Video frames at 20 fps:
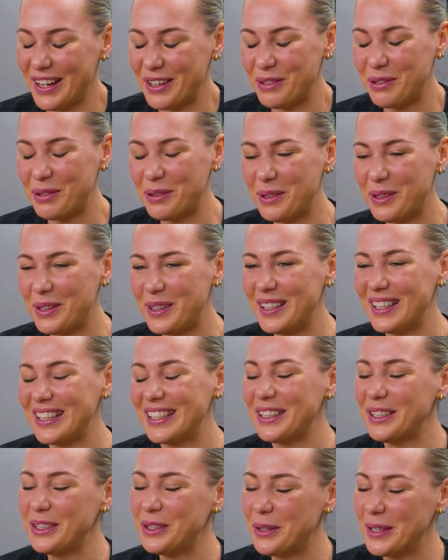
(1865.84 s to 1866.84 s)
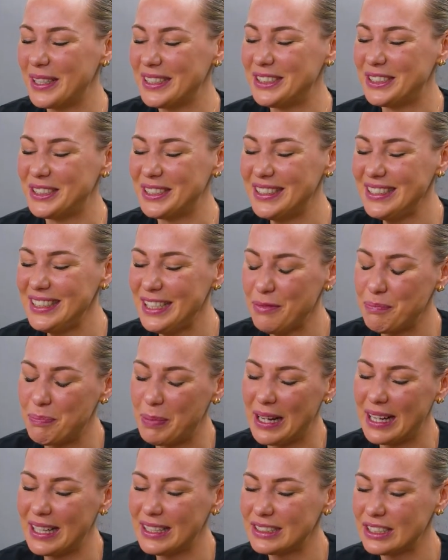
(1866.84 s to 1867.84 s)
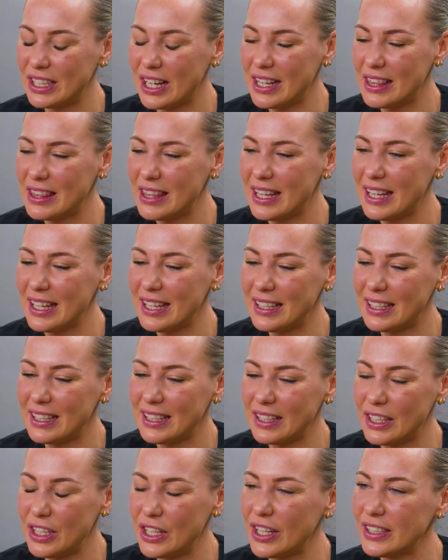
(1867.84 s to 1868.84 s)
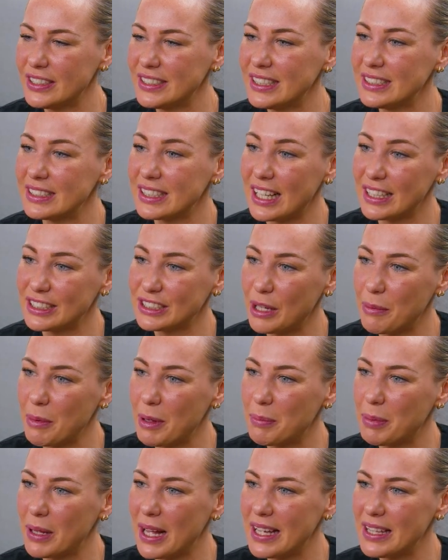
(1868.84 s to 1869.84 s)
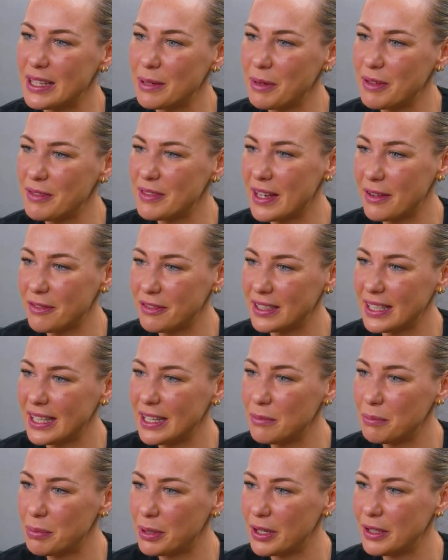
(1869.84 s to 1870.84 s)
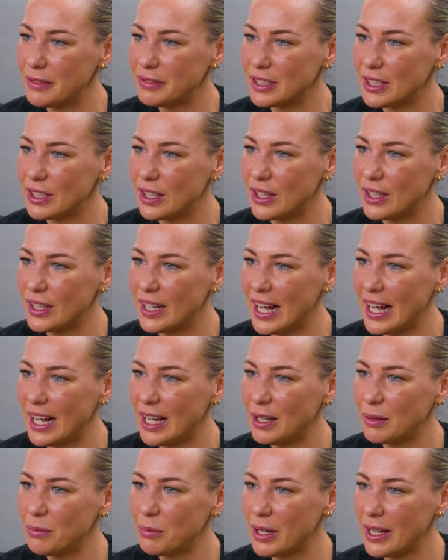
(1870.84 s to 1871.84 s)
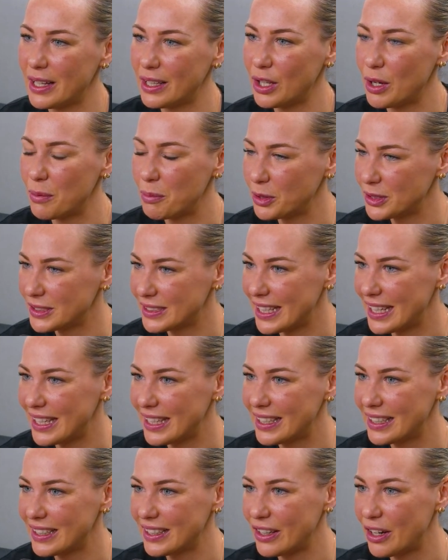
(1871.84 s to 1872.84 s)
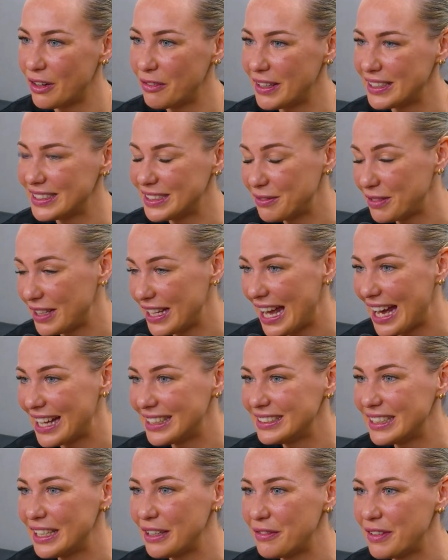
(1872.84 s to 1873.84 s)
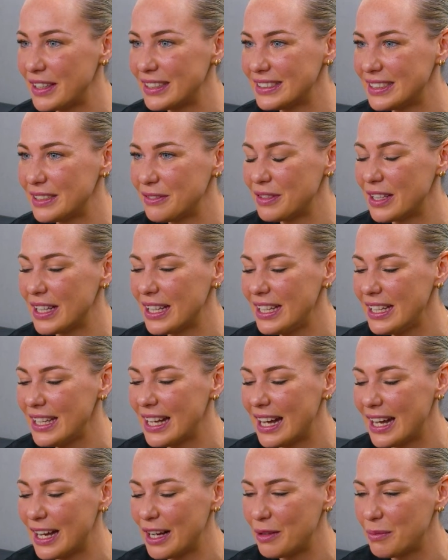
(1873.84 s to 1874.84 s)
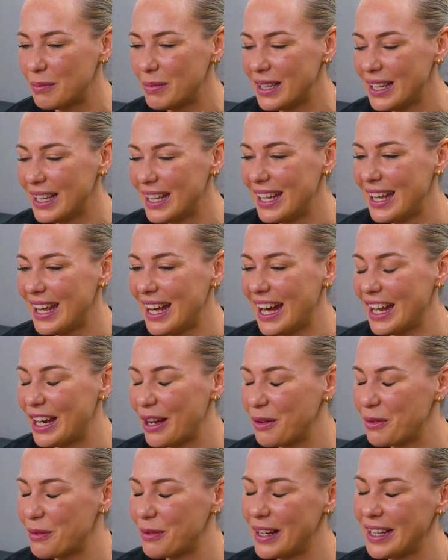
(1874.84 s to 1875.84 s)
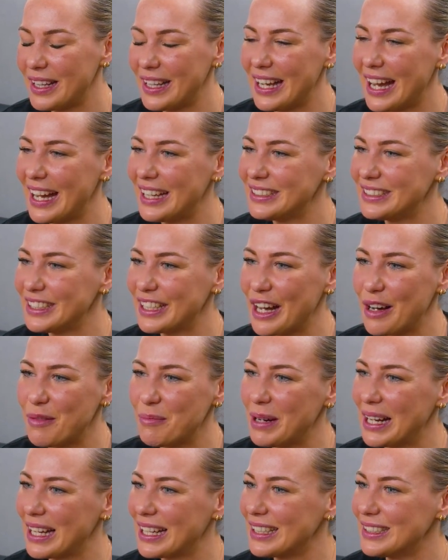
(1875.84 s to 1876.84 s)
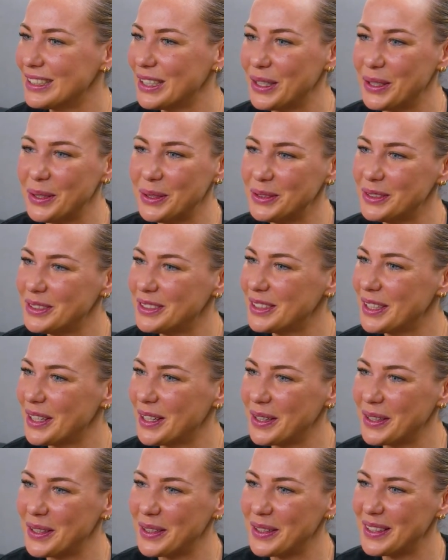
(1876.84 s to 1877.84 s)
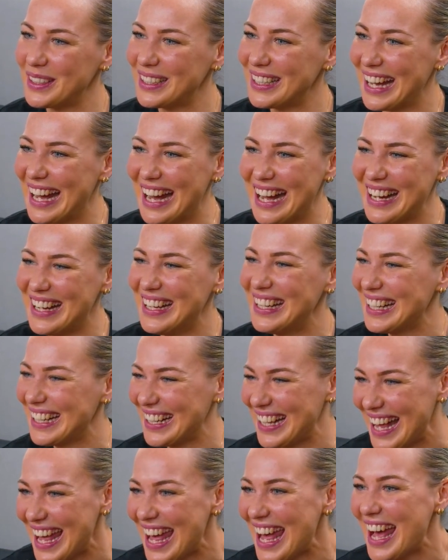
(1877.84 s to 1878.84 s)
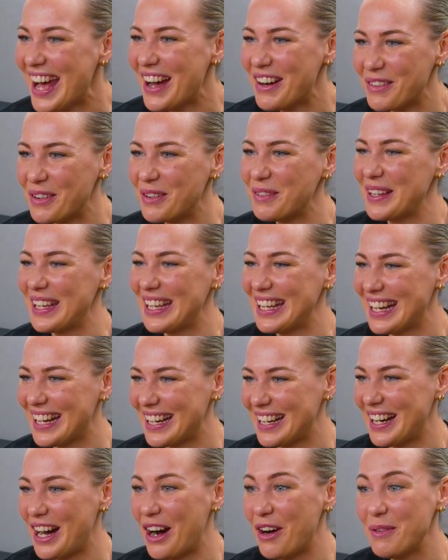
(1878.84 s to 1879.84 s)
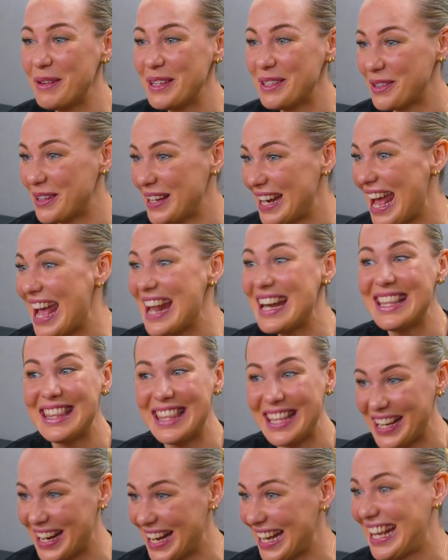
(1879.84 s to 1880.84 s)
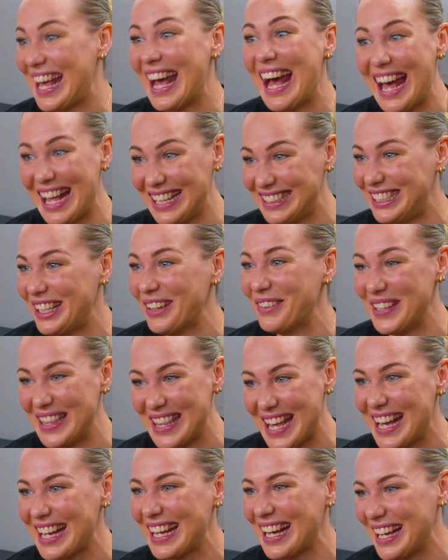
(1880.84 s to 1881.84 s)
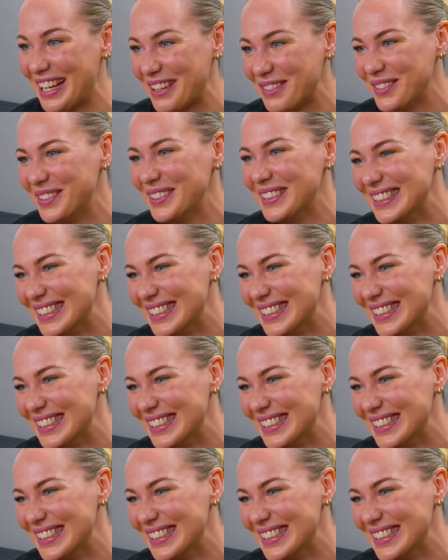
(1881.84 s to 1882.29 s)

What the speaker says: Oh, good question. But I think, you know, since last time we played them, we've definitely improved a lot. We're a lot more sync offensively and defensively. And I would really hate to come back and lose. So I'll be doing anything I can to win that game.